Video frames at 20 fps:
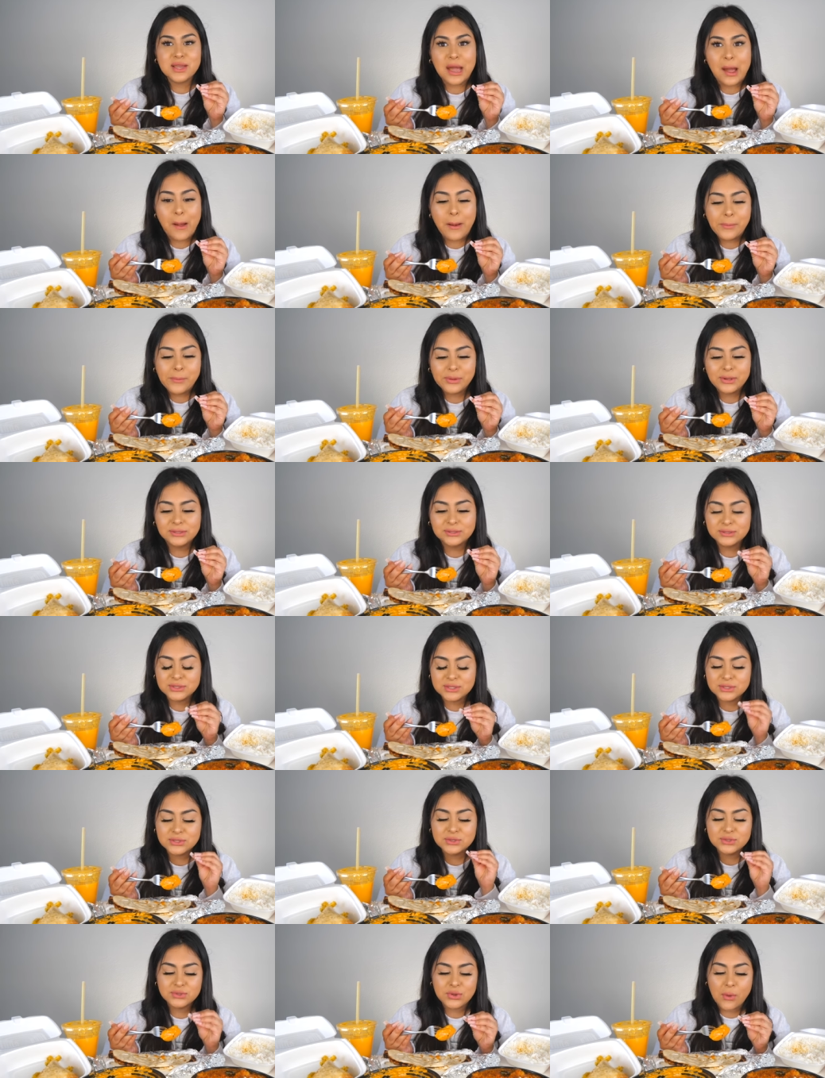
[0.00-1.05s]
out because it
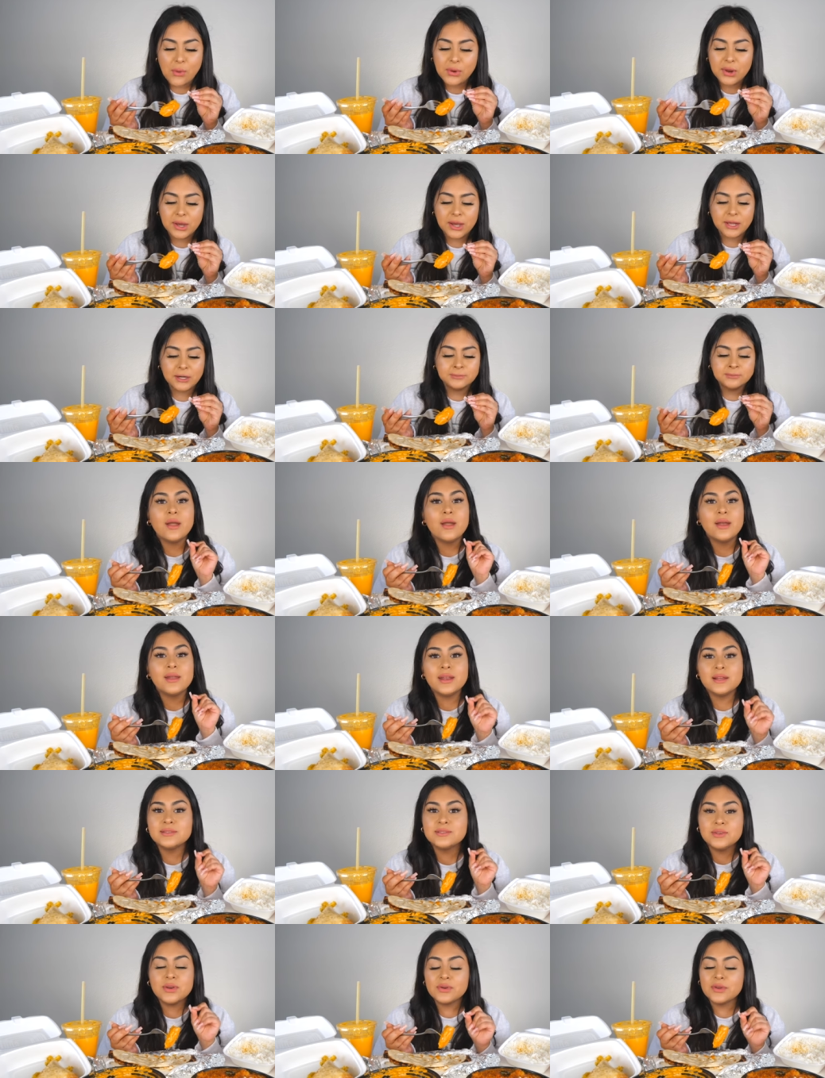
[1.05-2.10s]
is so good. And
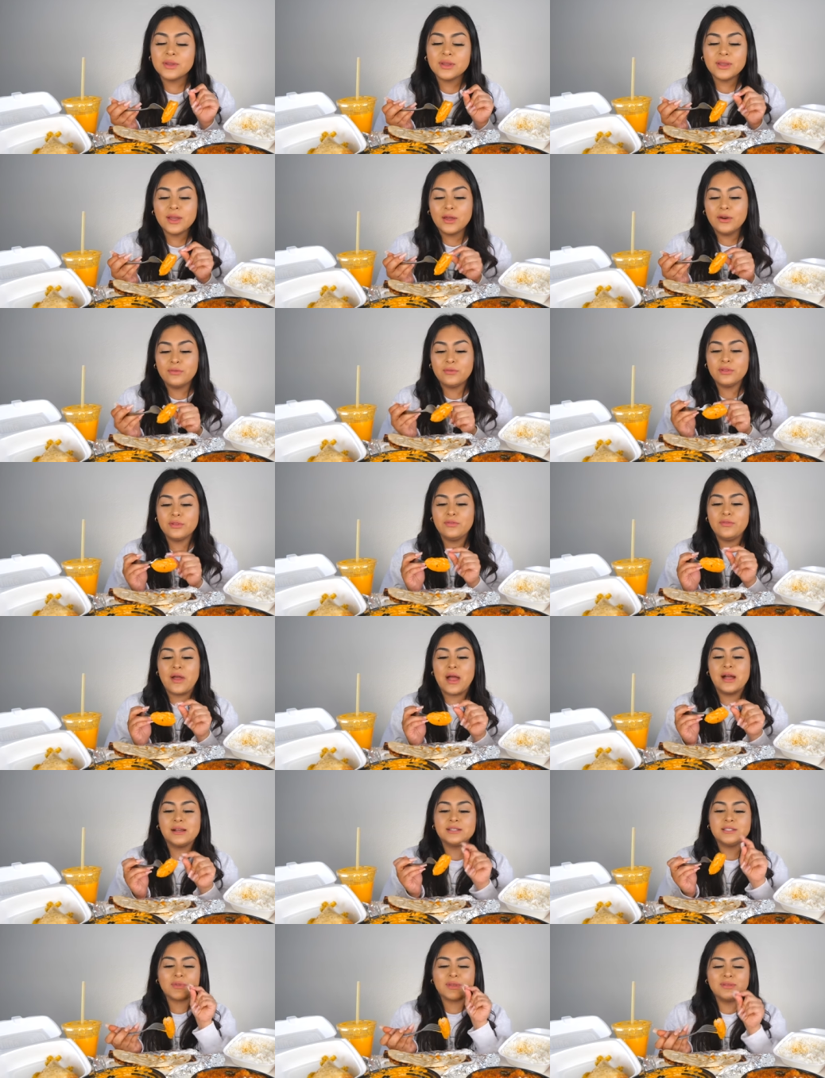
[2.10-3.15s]
I still can't get over the
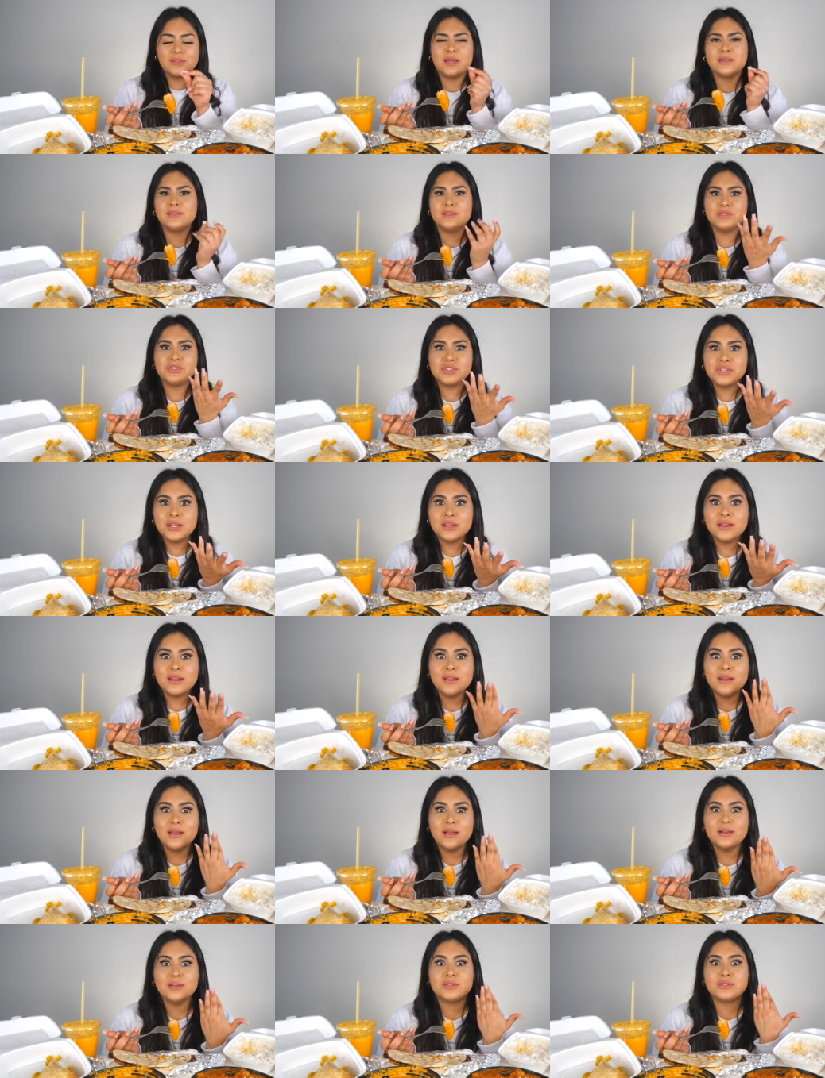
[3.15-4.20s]
fact that the chicken
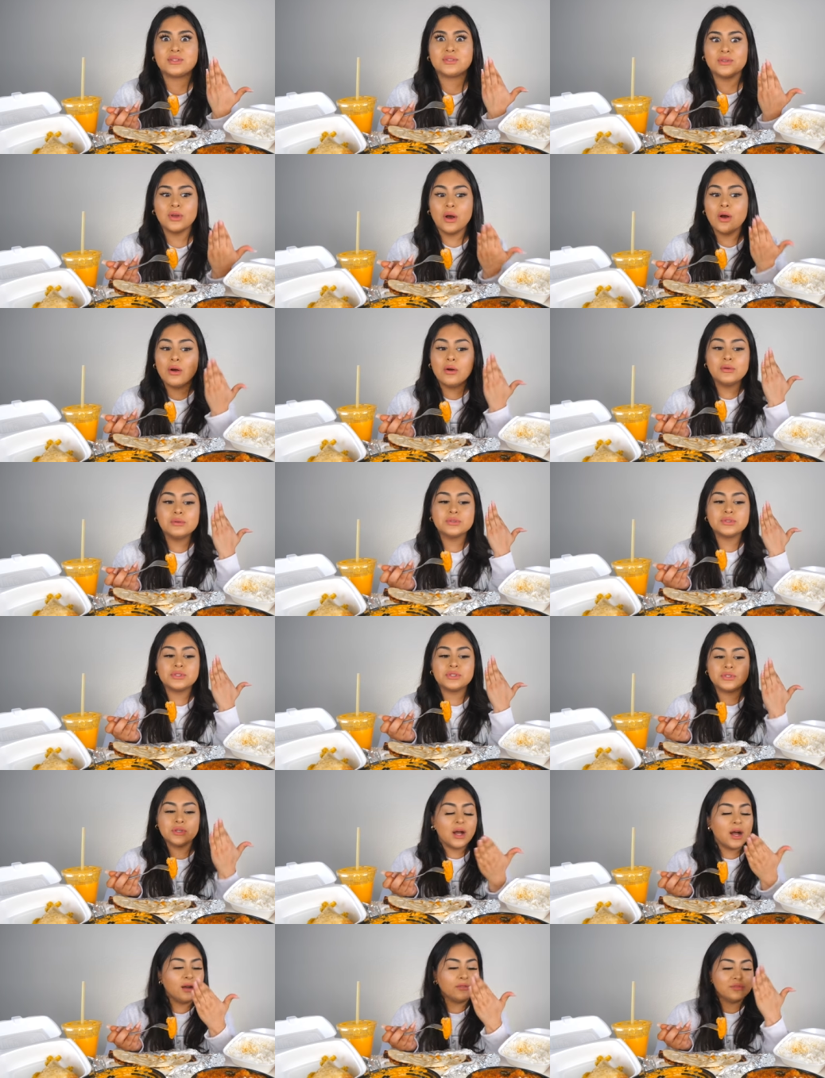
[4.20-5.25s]
is so
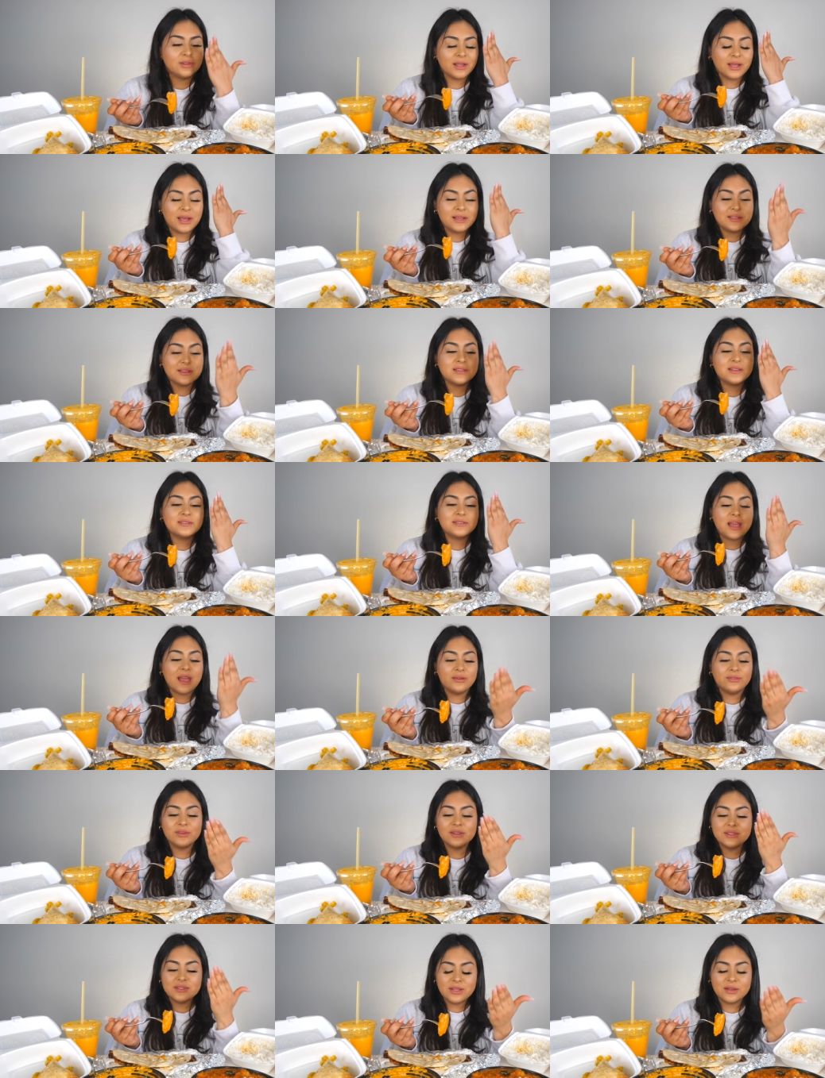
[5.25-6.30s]
soft. Like I say this
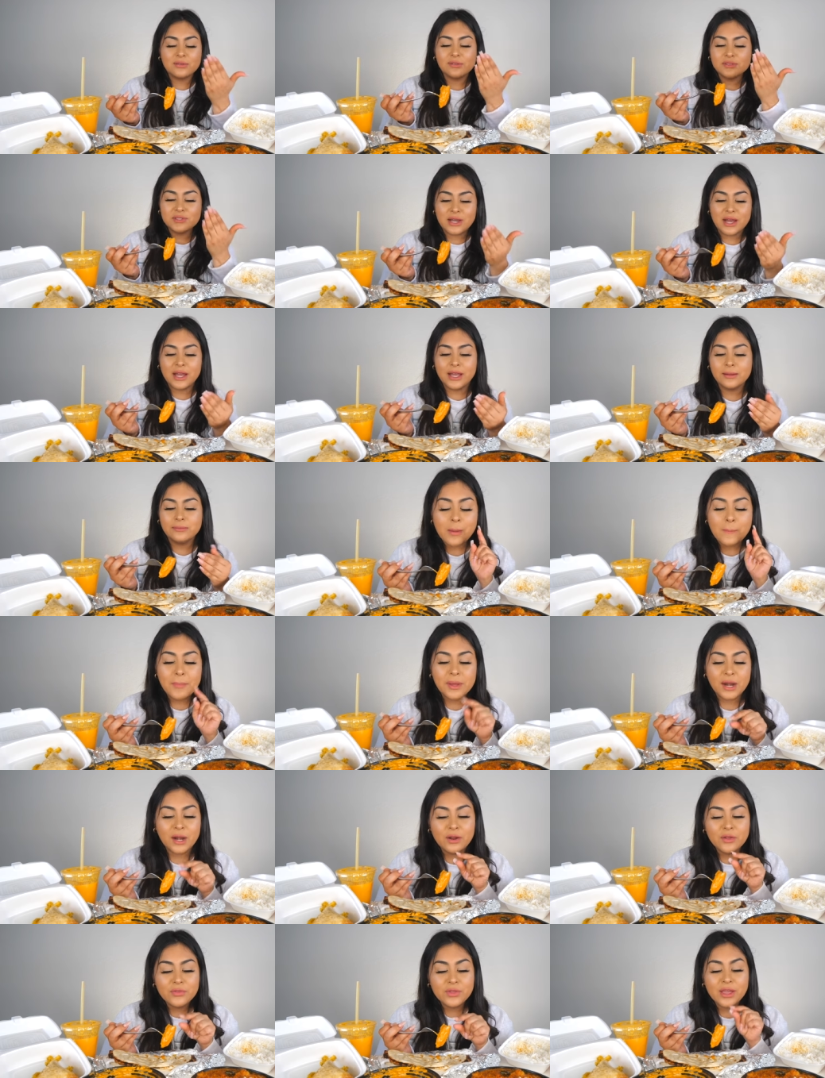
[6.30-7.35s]
every single time,
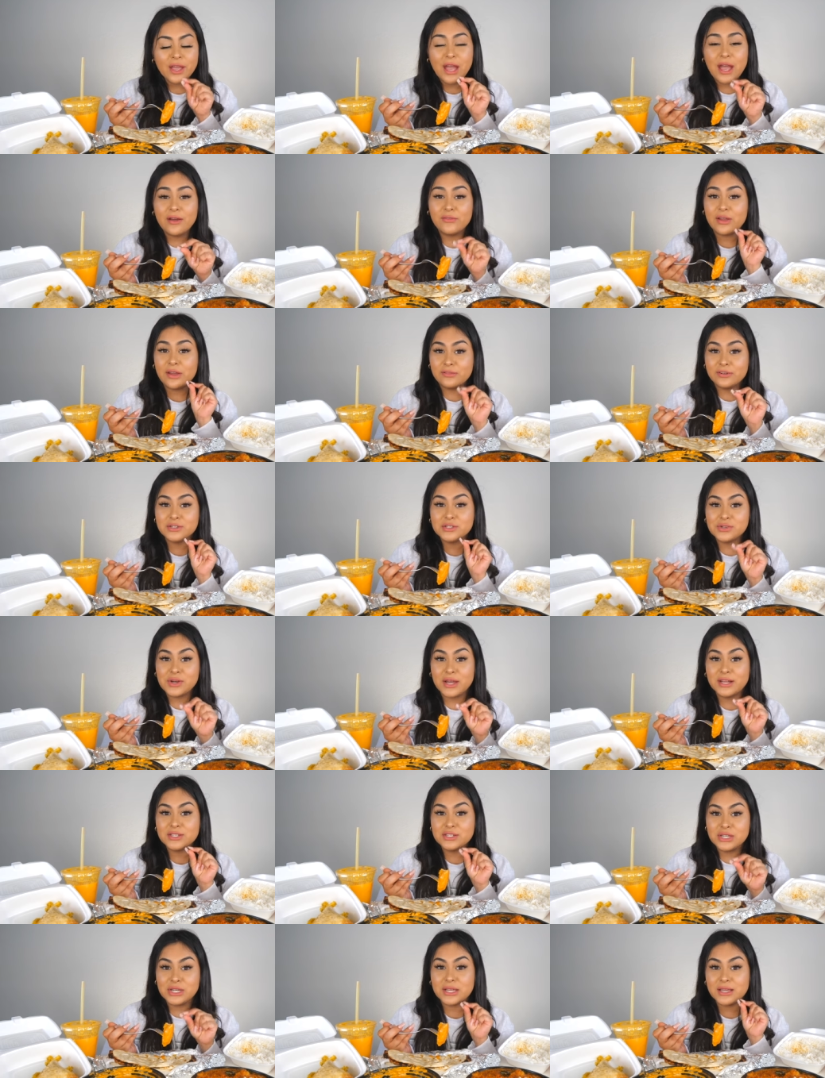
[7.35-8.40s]
but I don't think I have ever
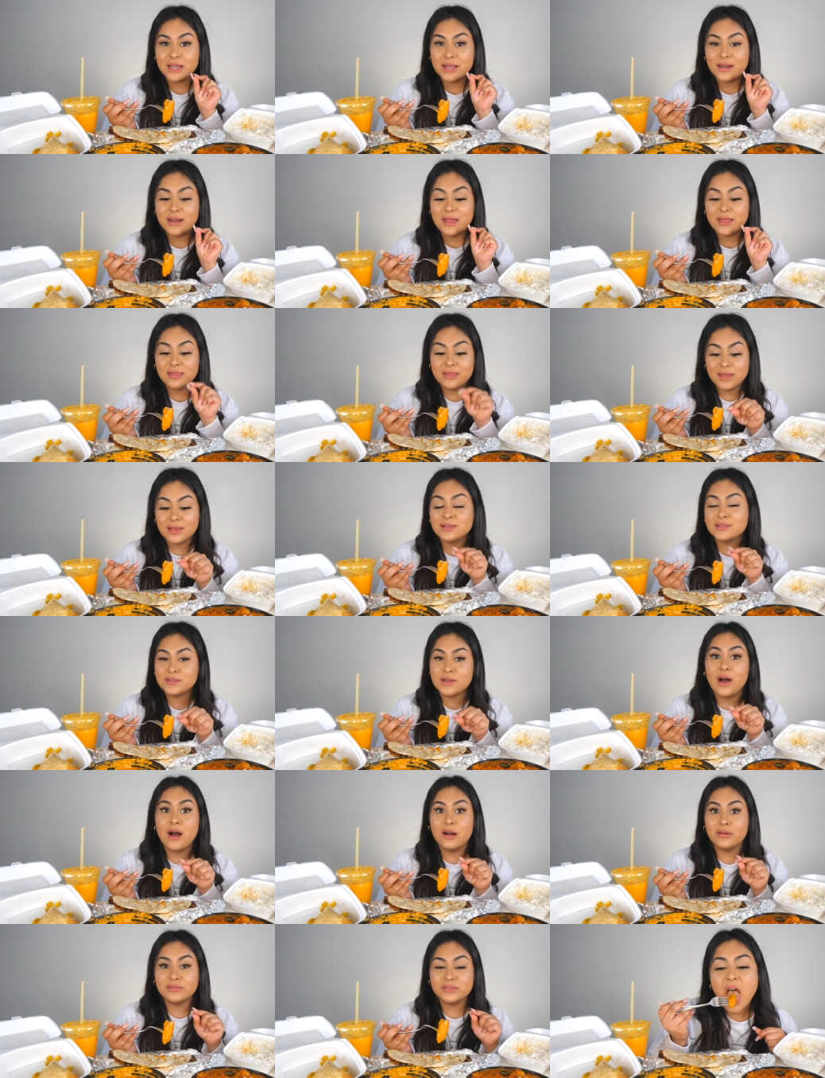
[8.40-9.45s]
tried chicken this
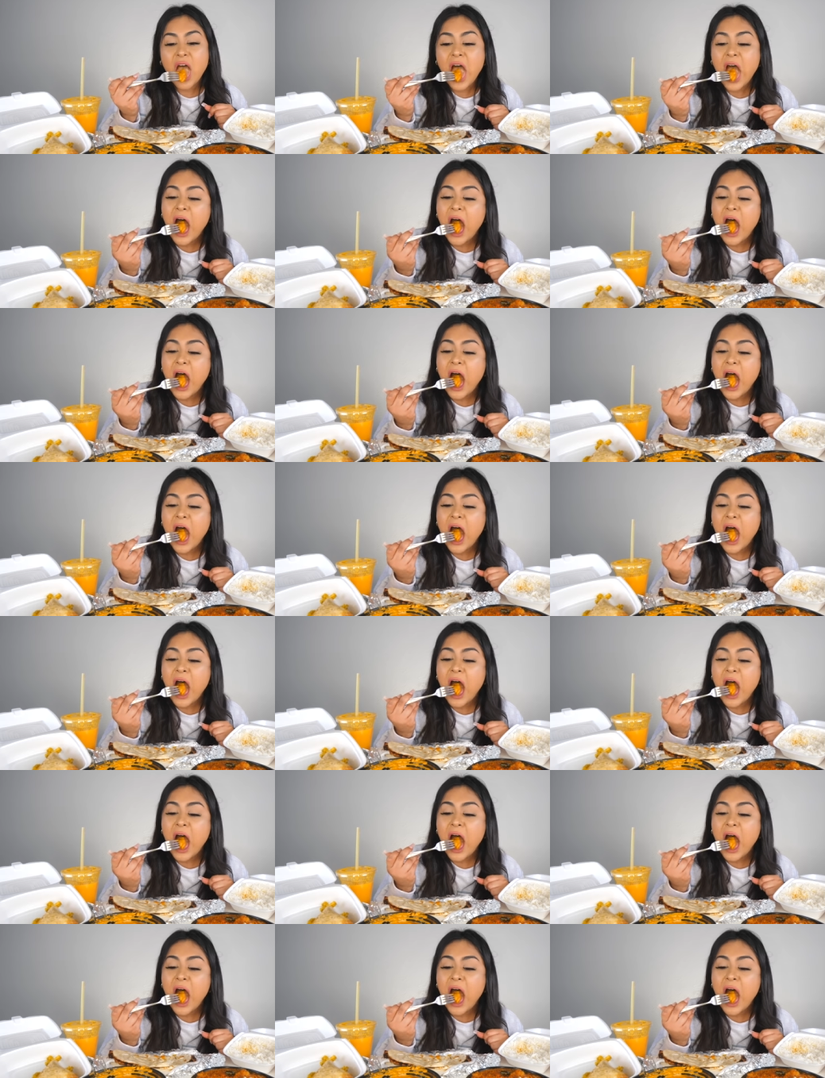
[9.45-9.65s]
soft.